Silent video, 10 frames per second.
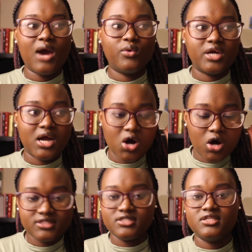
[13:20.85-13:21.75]
Our
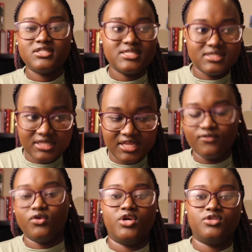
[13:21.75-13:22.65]
continent is
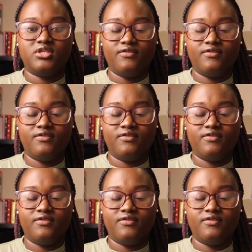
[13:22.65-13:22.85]
never going to